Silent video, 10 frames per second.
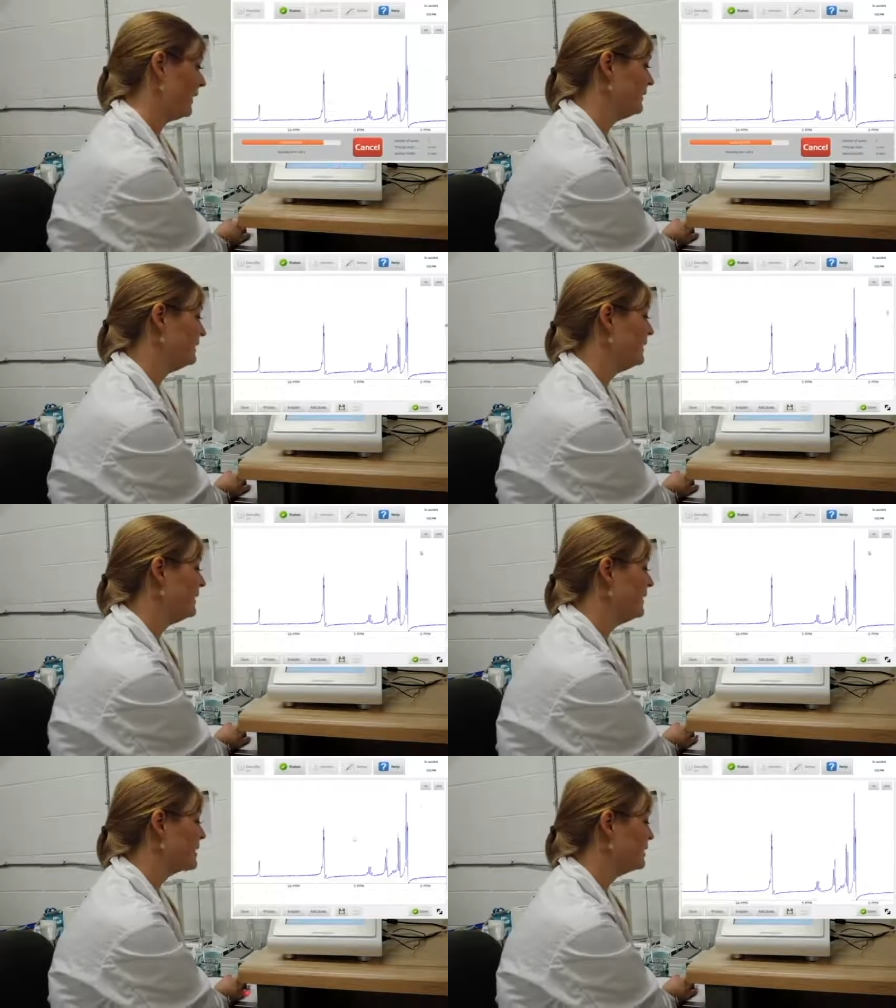Okay,
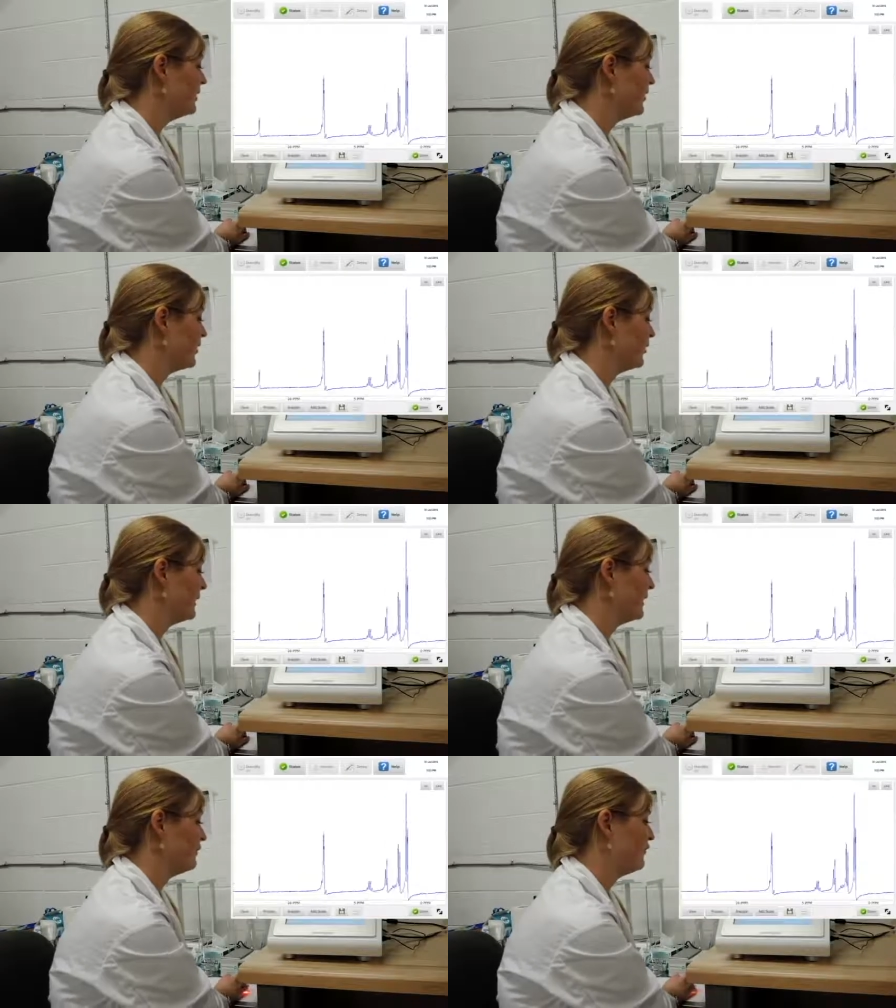so I'm going to
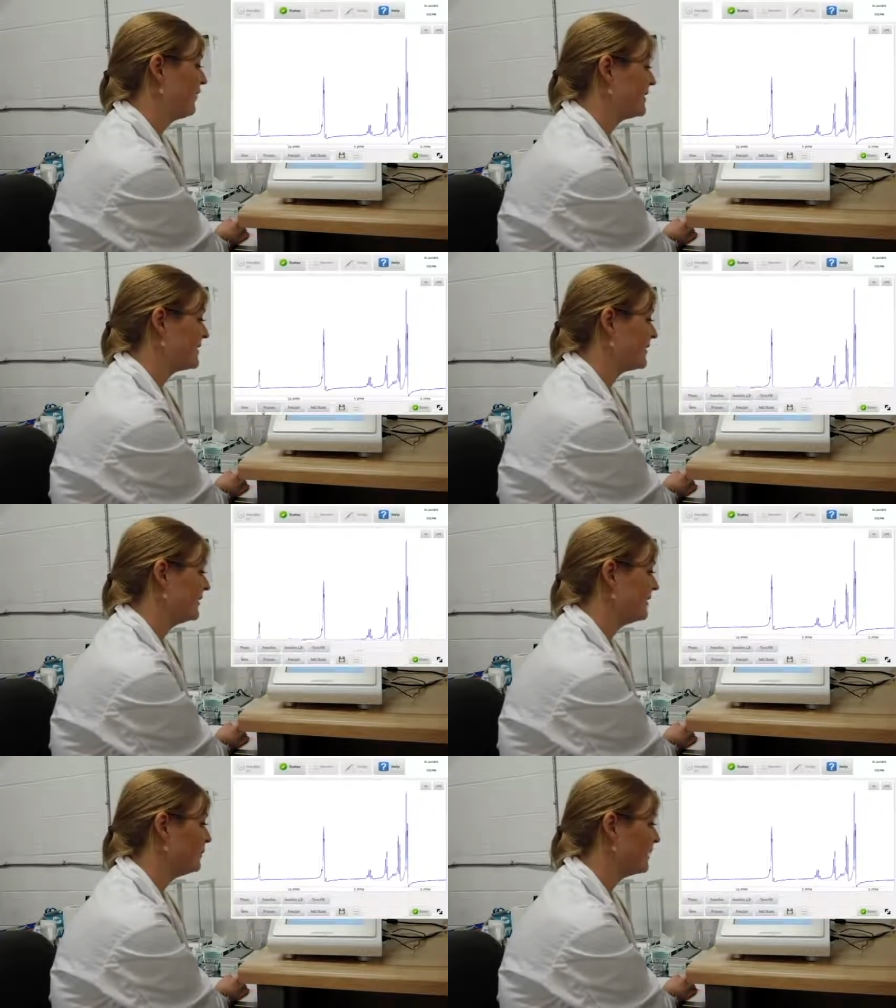go in and phase it
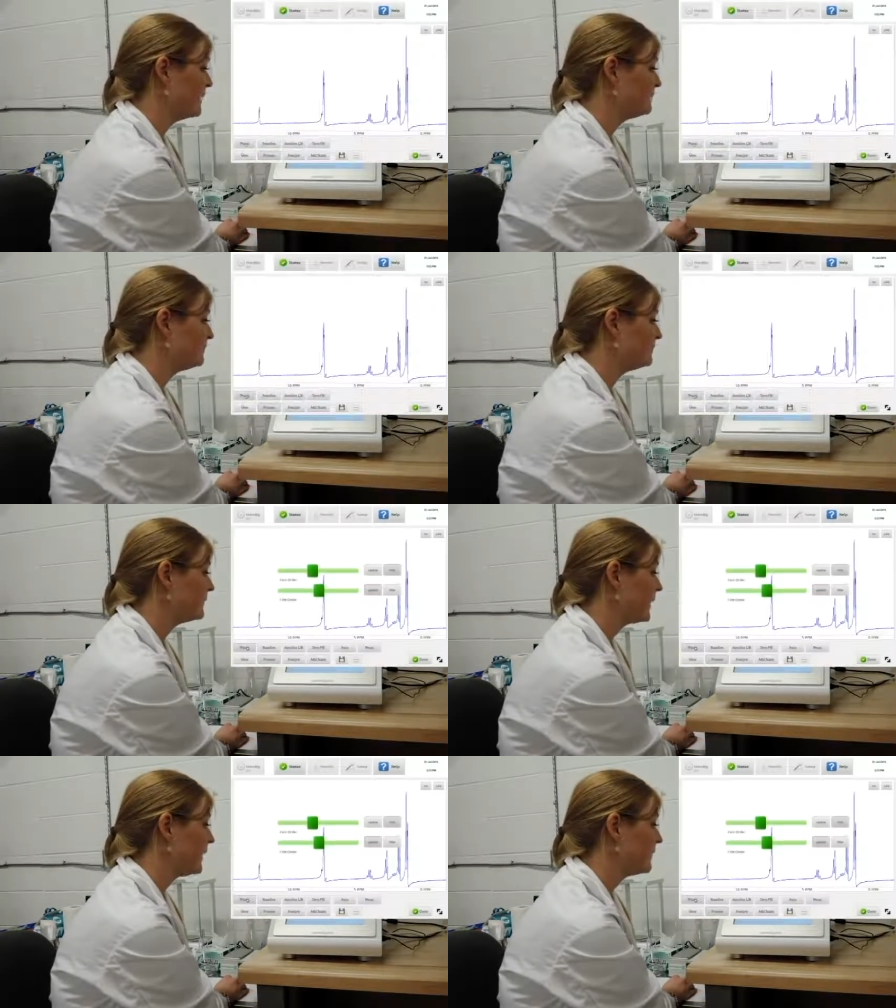a little bit
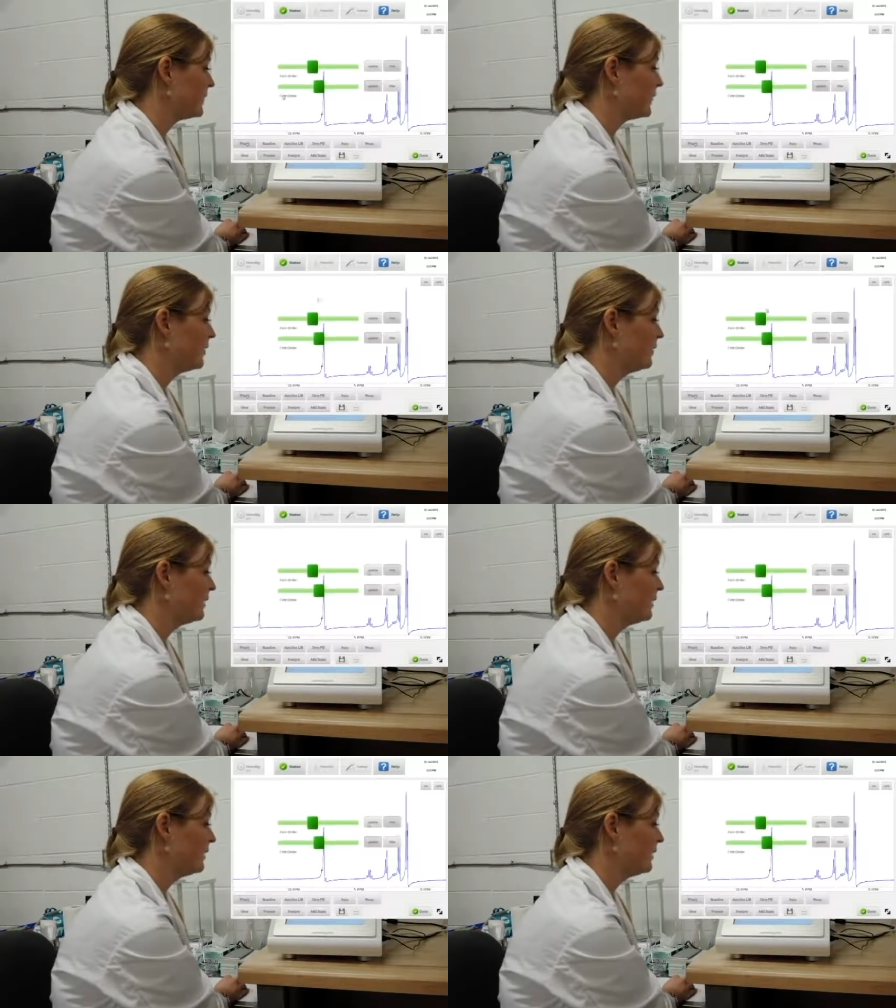on